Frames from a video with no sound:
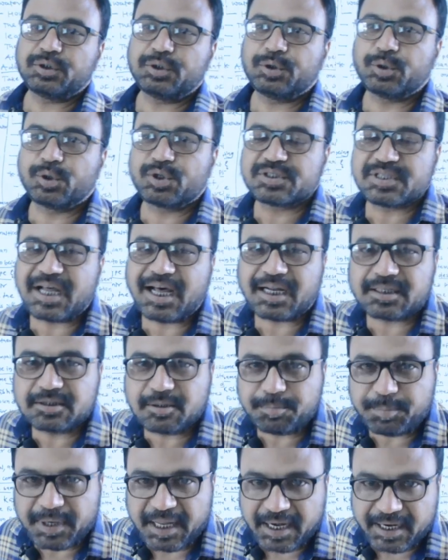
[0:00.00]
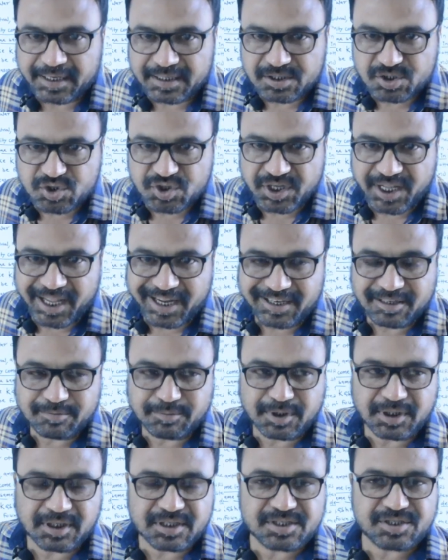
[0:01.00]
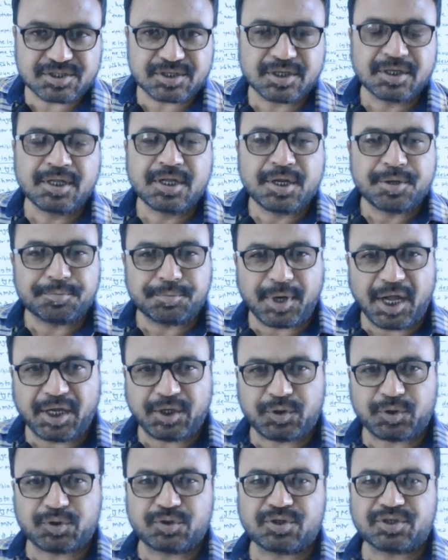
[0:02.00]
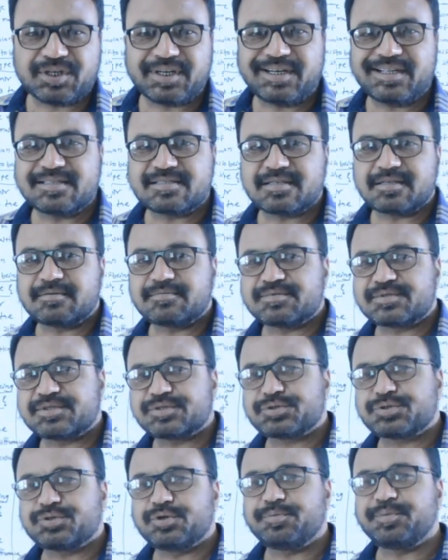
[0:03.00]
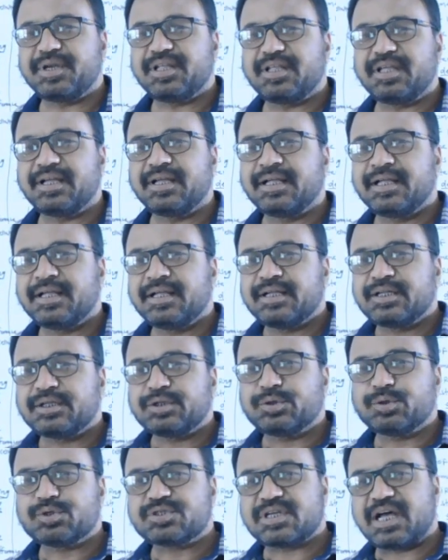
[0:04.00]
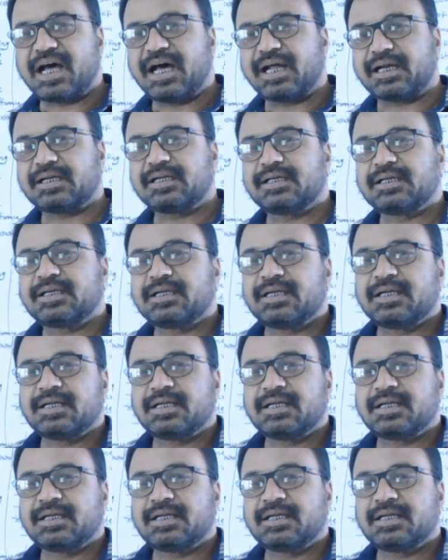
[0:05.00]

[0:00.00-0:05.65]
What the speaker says: Those are the plants, animals, microorganisms. So many. Those are